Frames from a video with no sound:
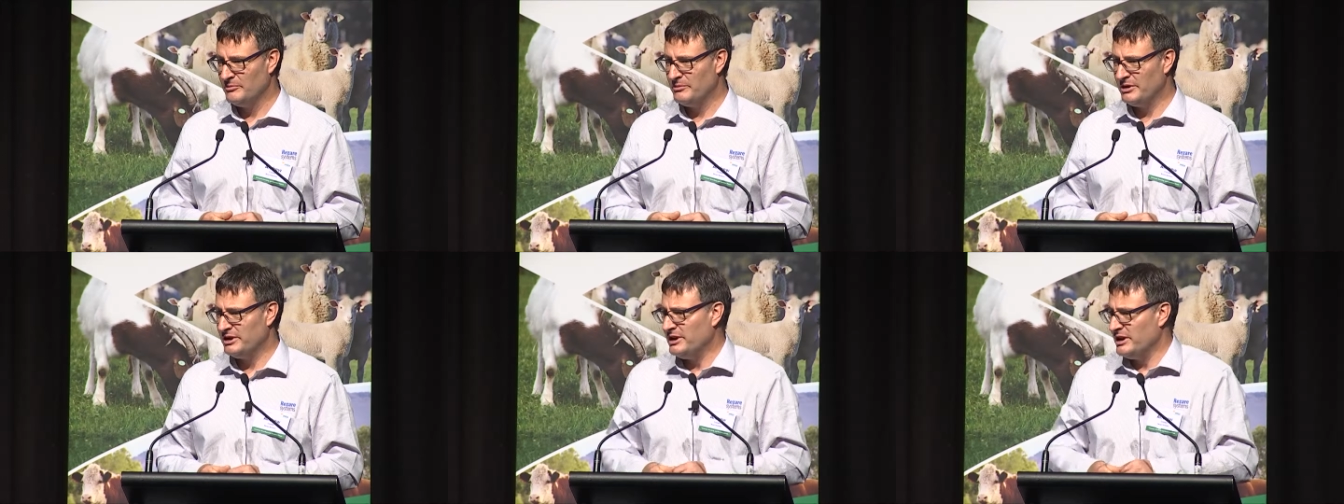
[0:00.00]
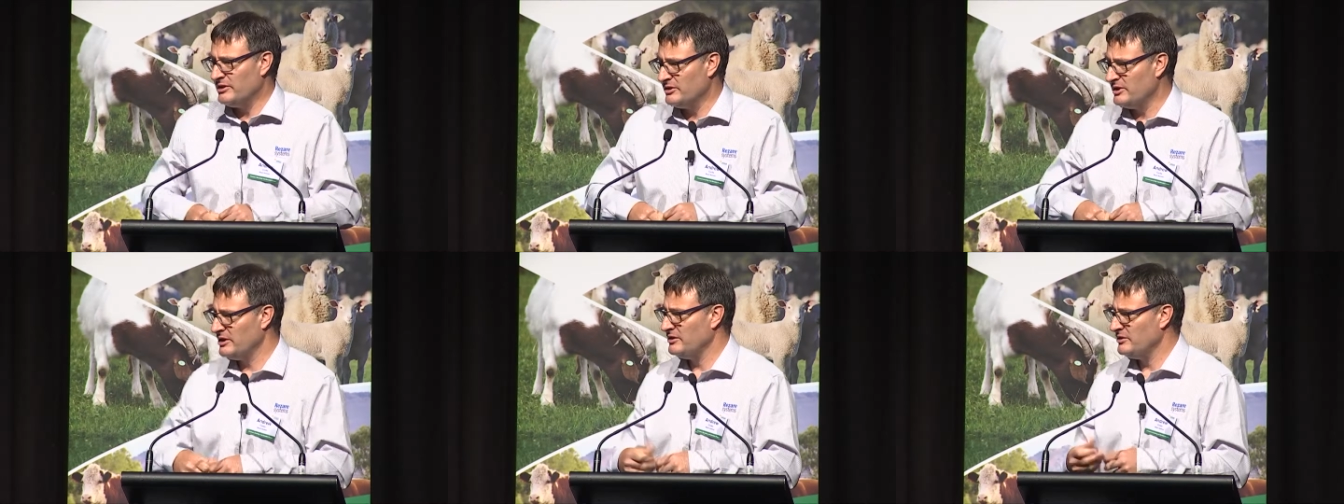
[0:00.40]
But now
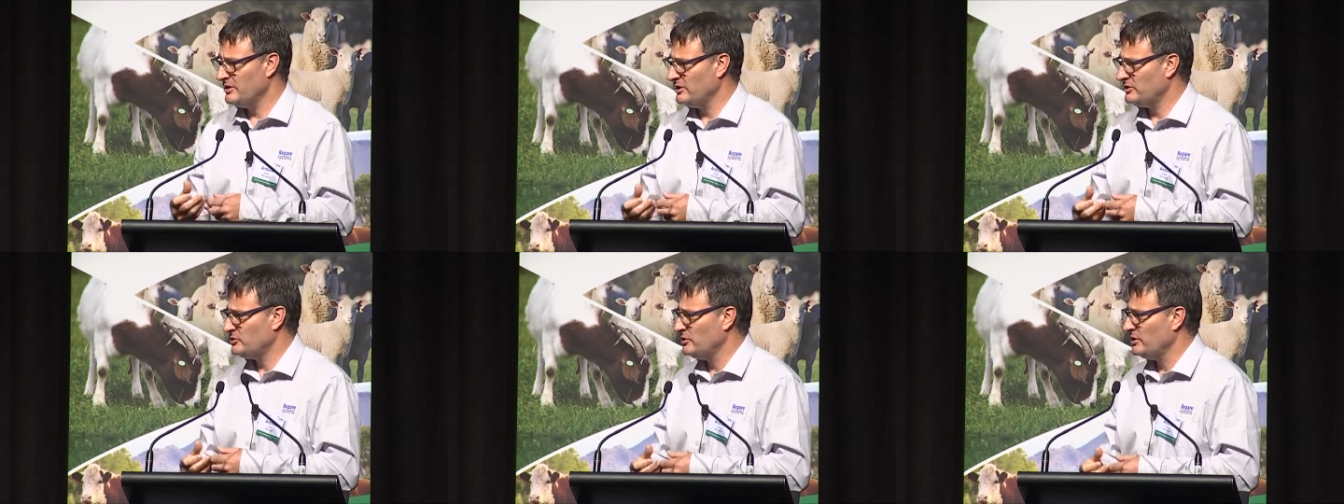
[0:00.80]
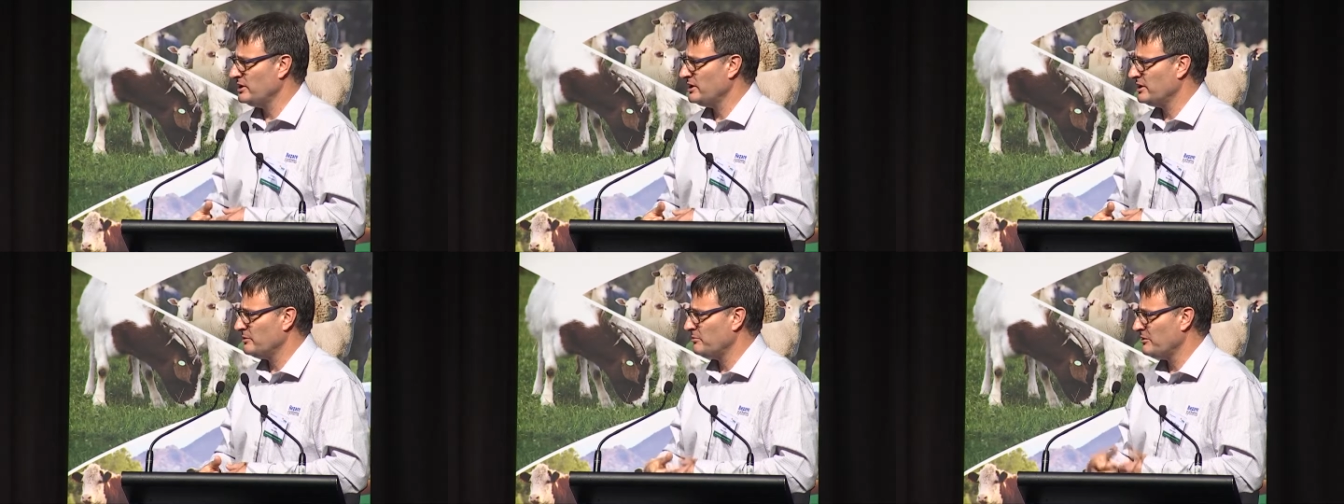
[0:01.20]
they're, they're
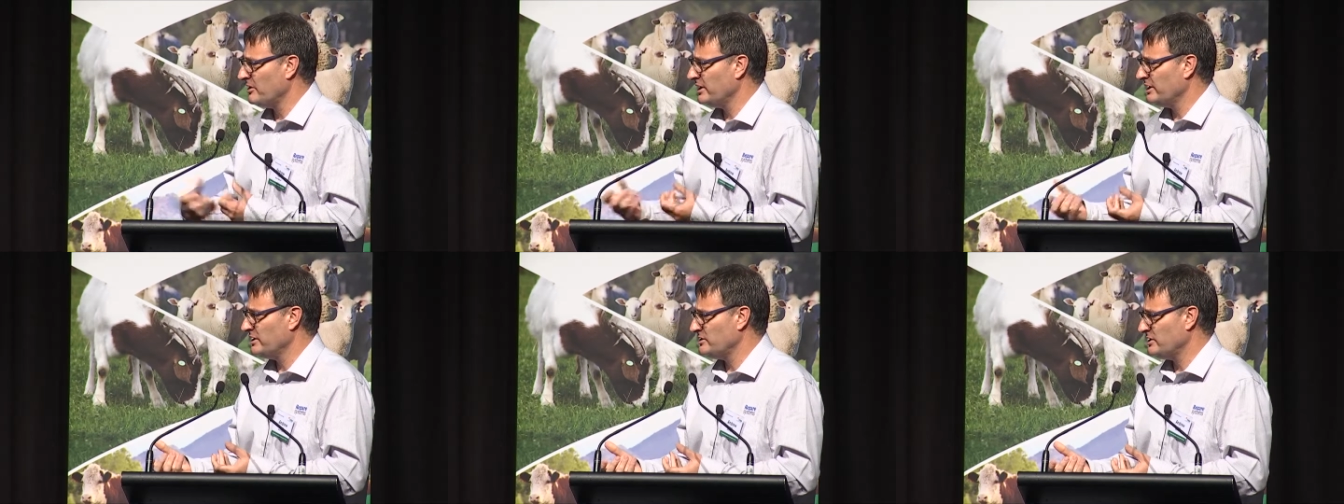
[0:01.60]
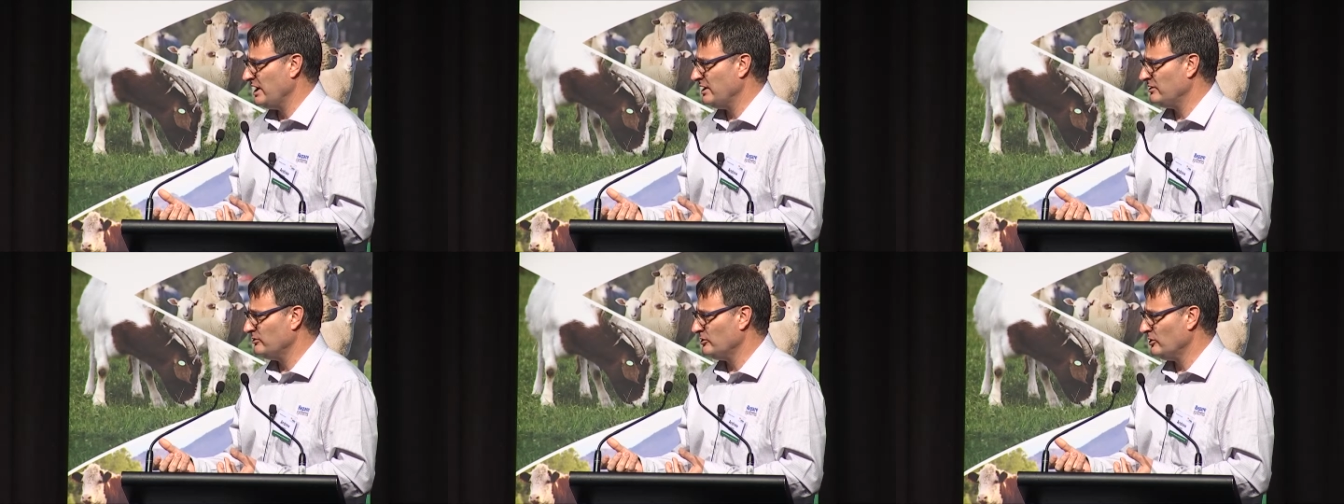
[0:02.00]
turning and applying it to
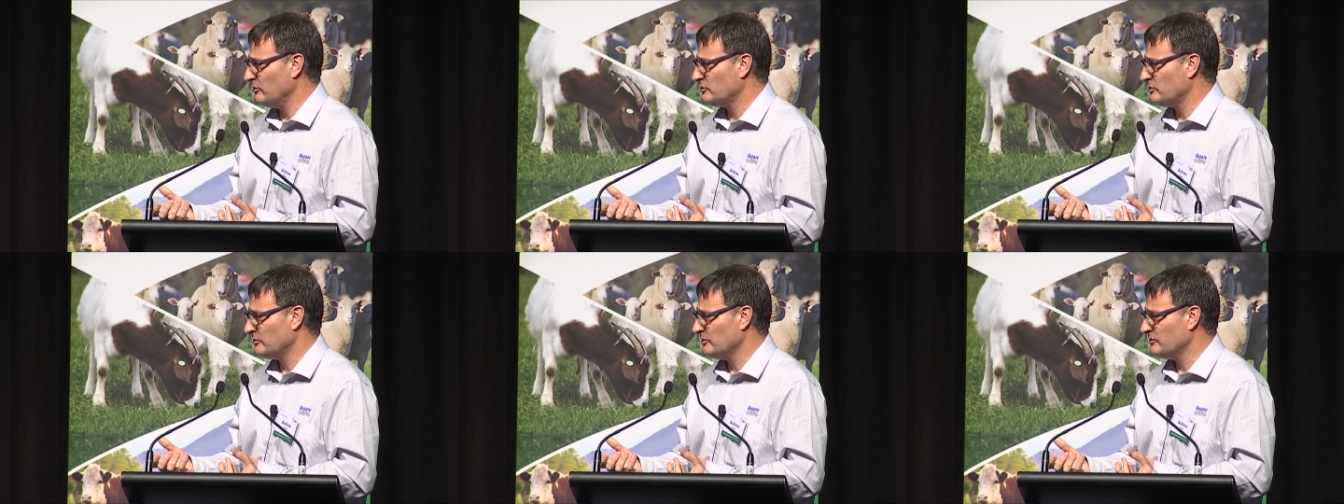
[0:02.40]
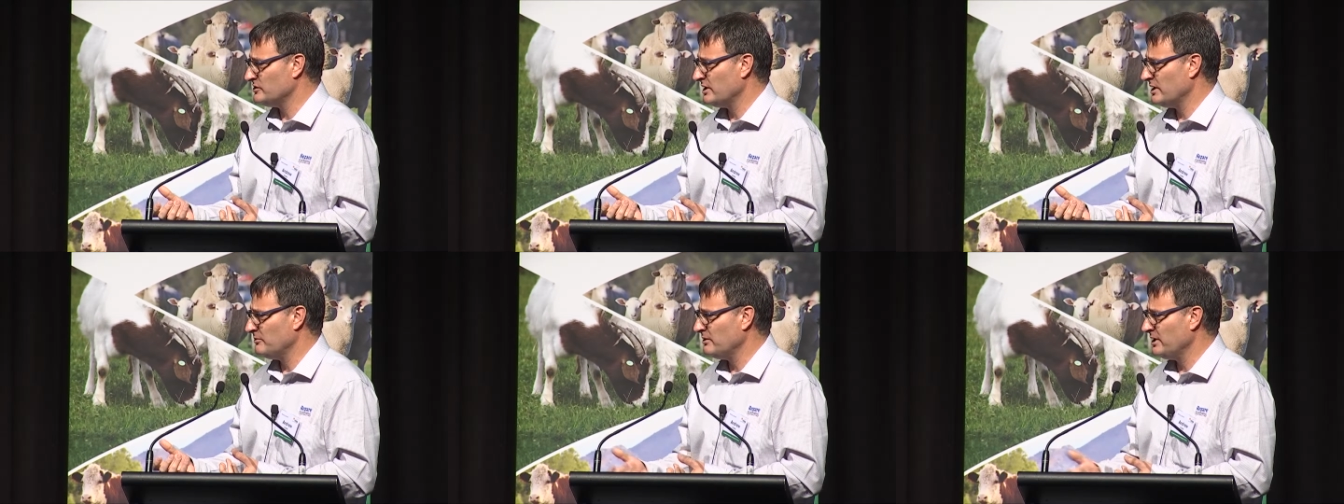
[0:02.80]
agriculture and
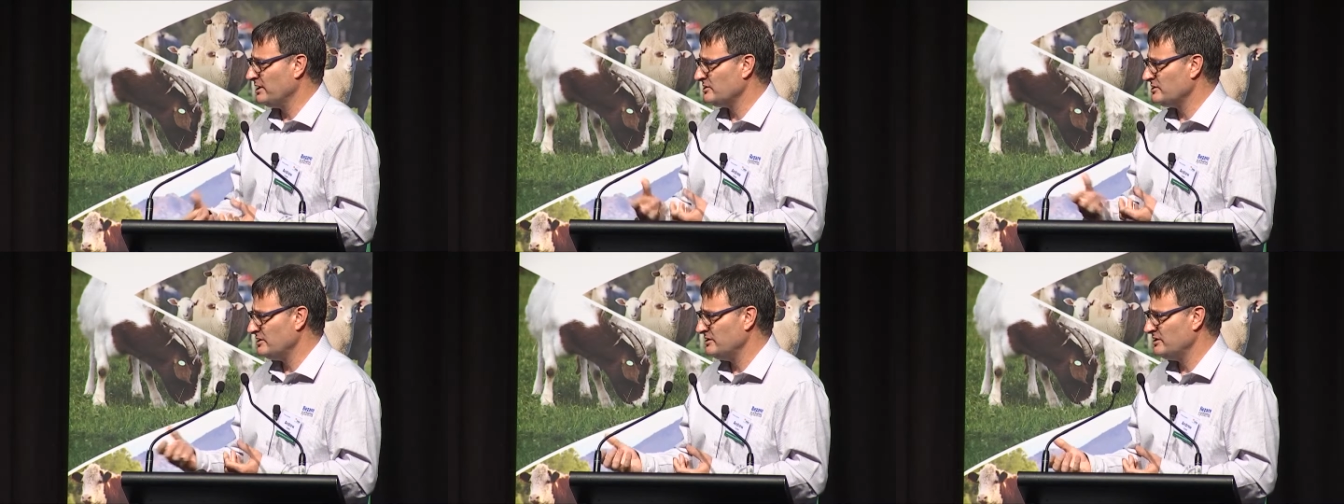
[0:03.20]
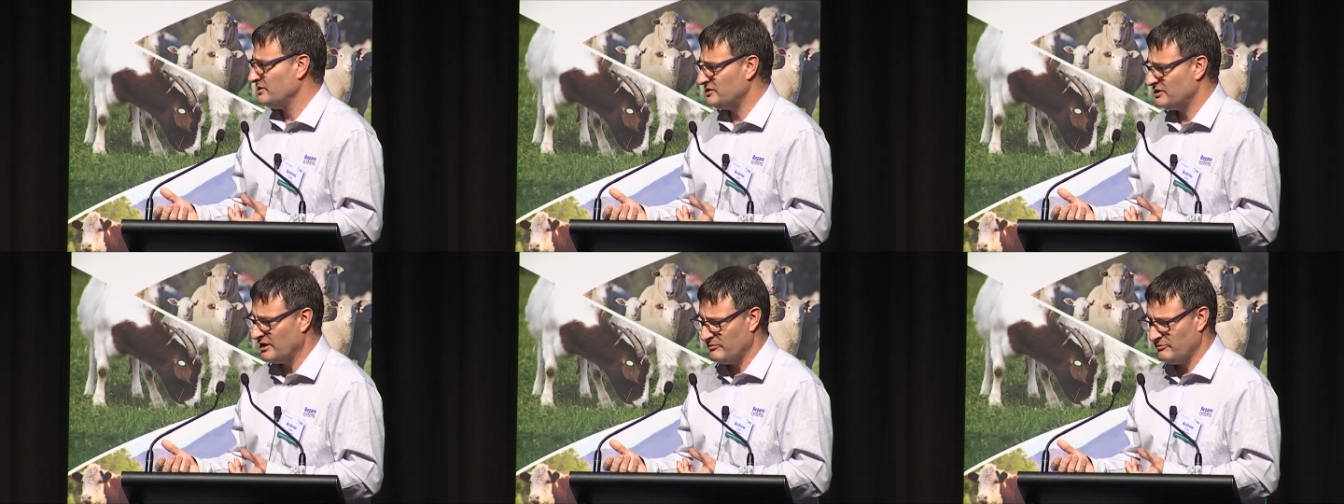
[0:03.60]
saying, well, actually, these
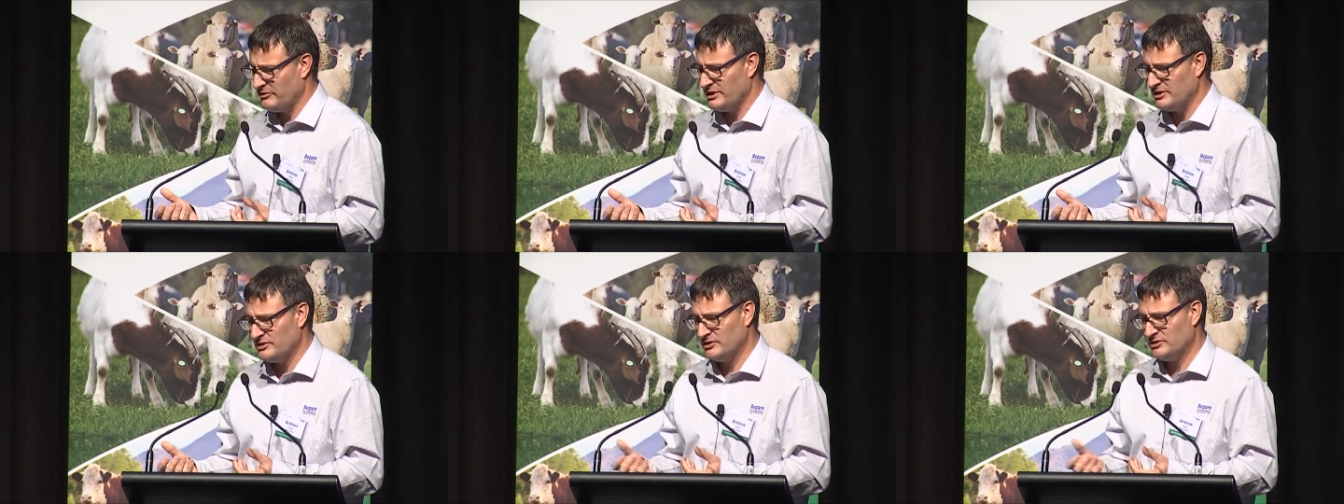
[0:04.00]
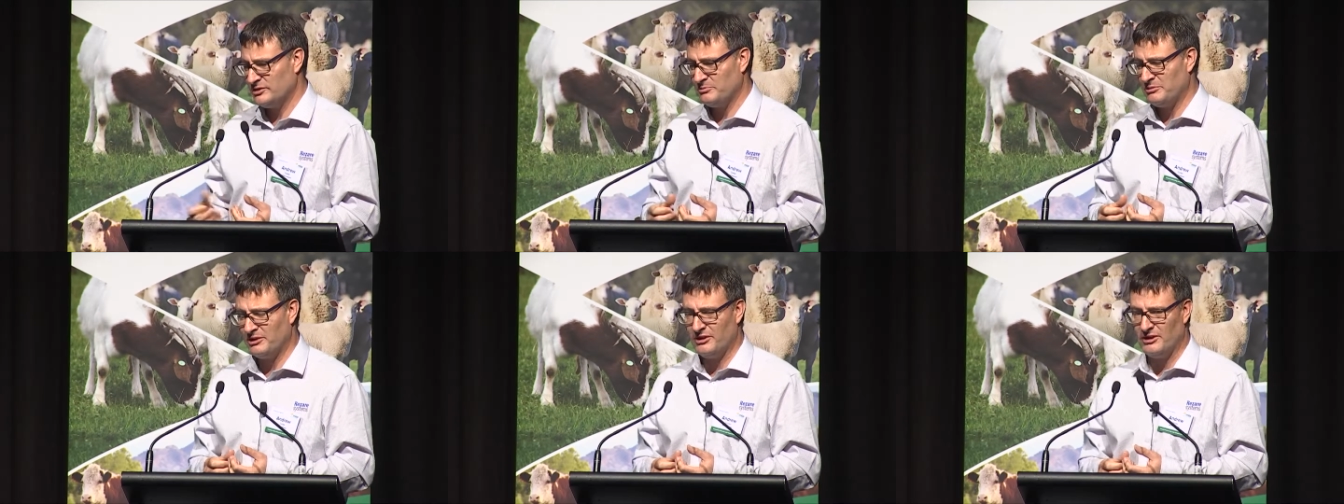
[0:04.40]
same features
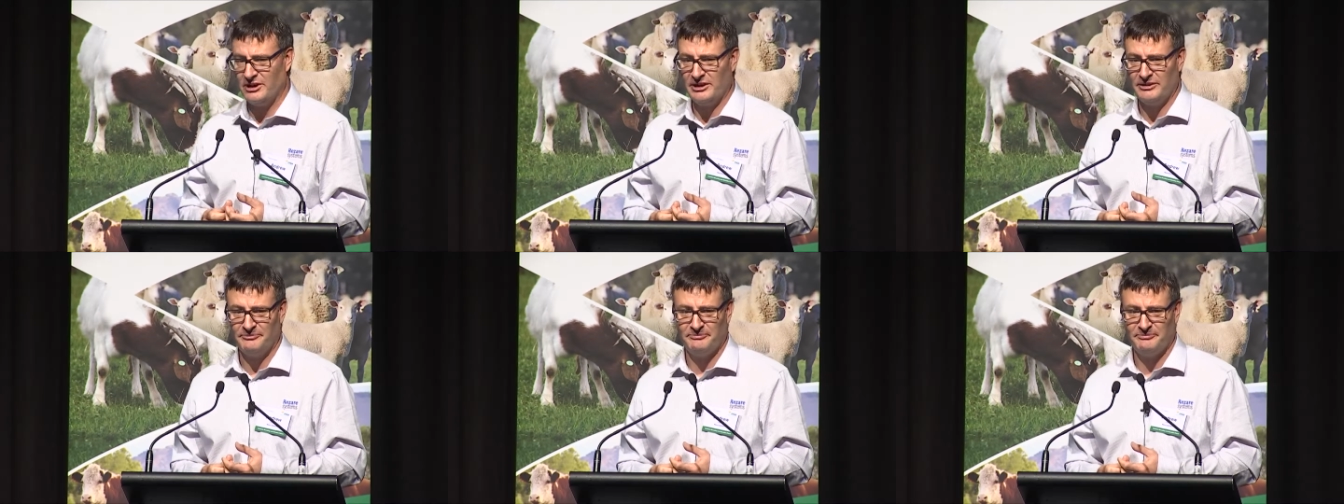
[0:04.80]
apply.